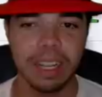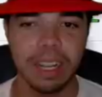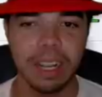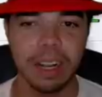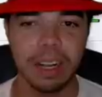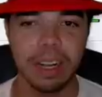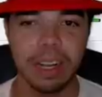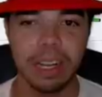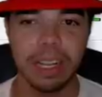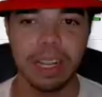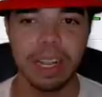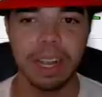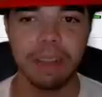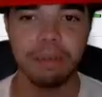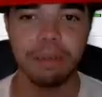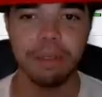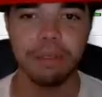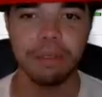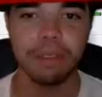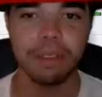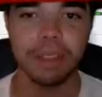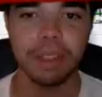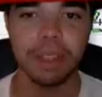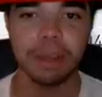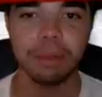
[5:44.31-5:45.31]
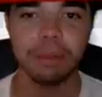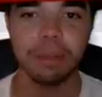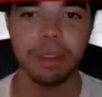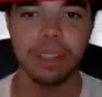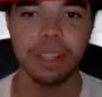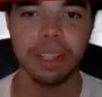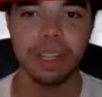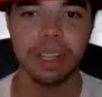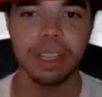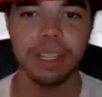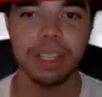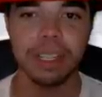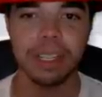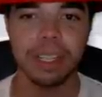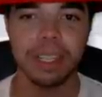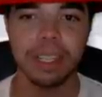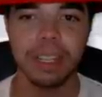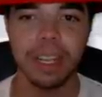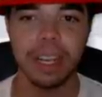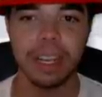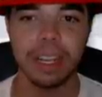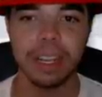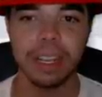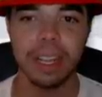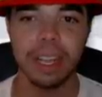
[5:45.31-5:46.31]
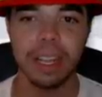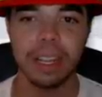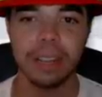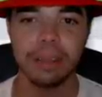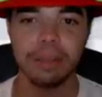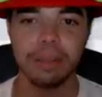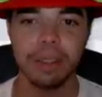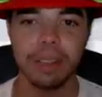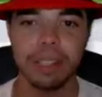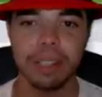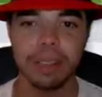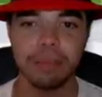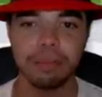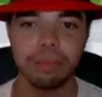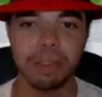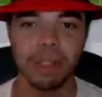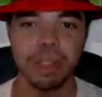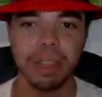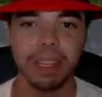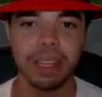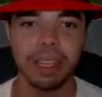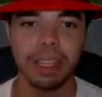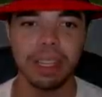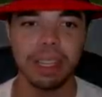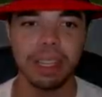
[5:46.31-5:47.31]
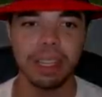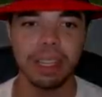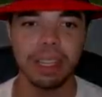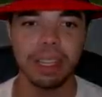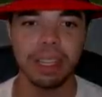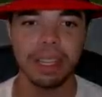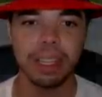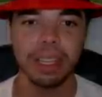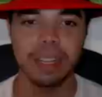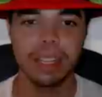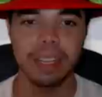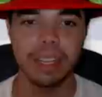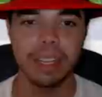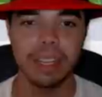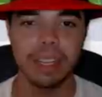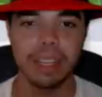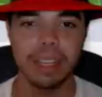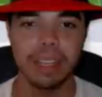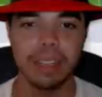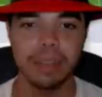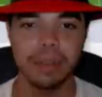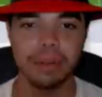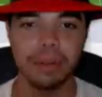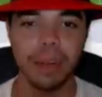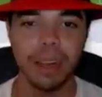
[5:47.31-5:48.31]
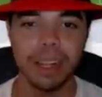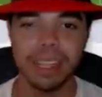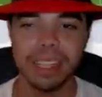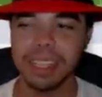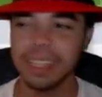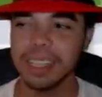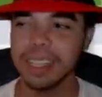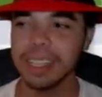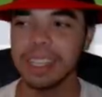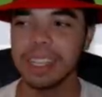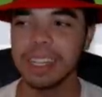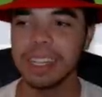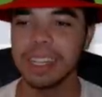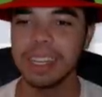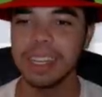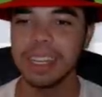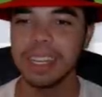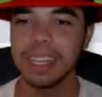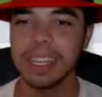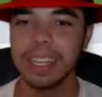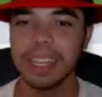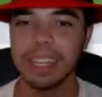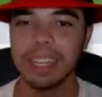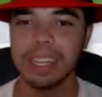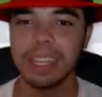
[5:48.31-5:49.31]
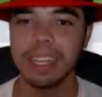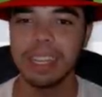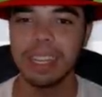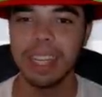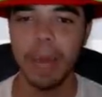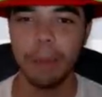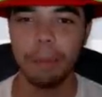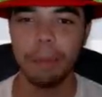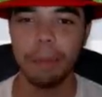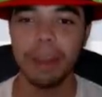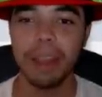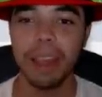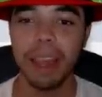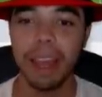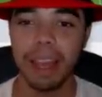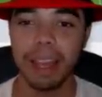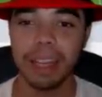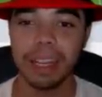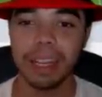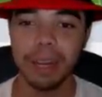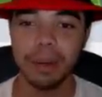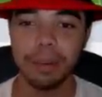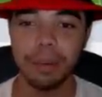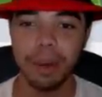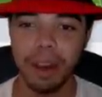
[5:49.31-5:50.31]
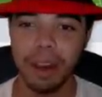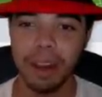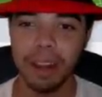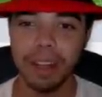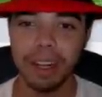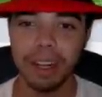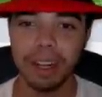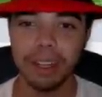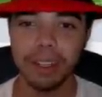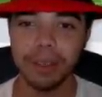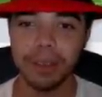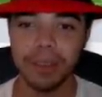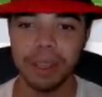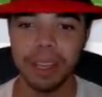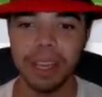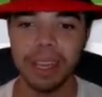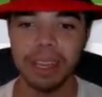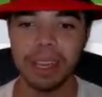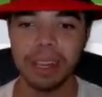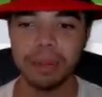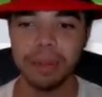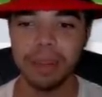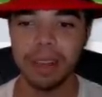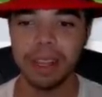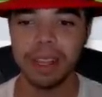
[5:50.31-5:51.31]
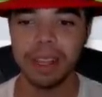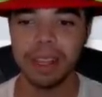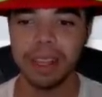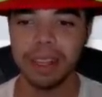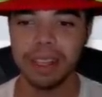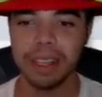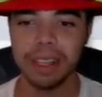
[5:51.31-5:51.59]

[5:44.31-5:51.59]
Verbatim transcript: Alright, Kepa for some reason has decided that he wants to play... What? Kepa can't come on? Are you kidding me?